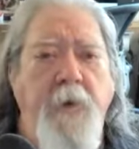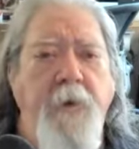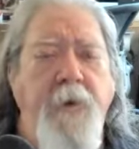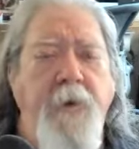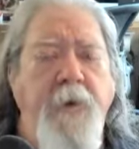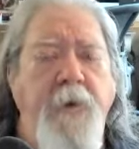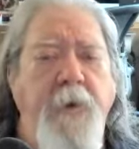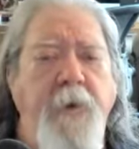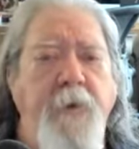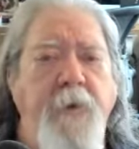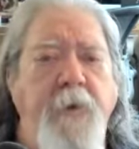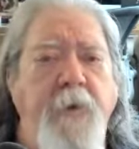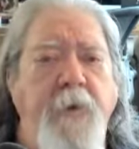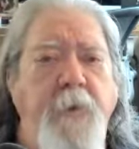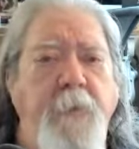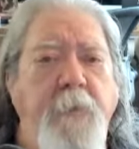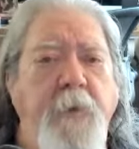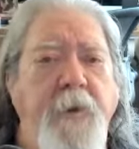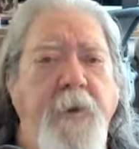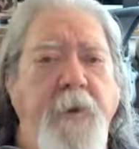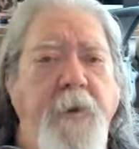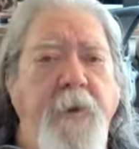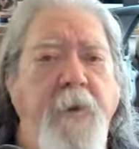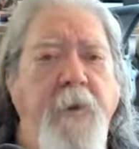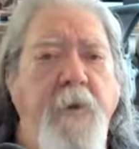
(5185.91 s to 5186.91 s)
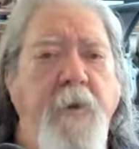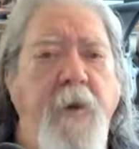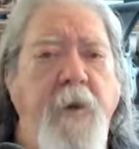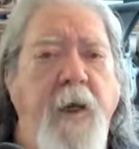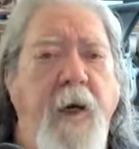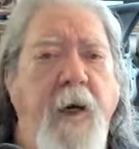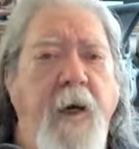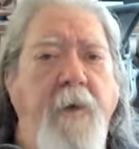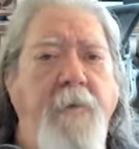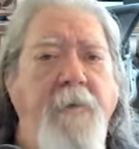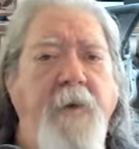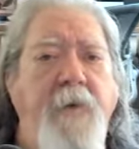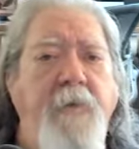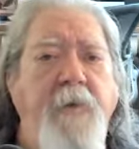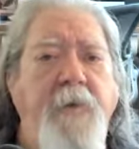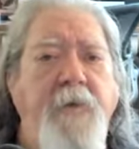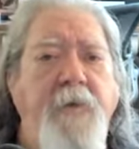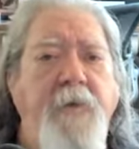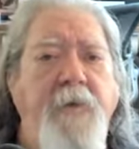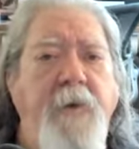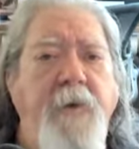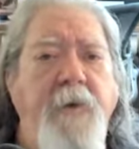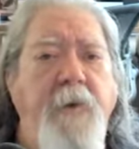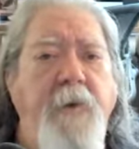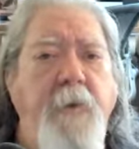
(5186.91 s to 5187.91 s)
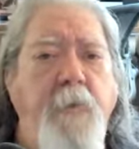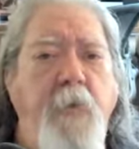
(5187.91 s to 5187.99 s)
continue to be here live every Sunday